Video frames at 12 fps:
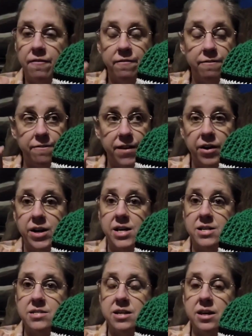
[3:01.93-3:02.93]
Very
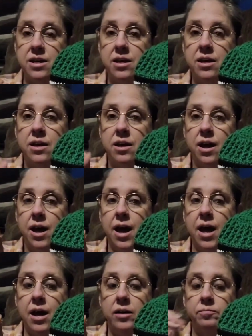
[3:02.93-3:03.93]
easy.
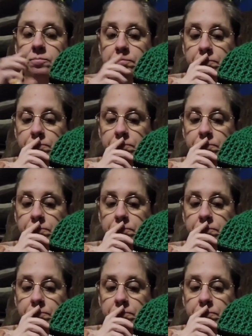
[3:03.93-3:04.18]
And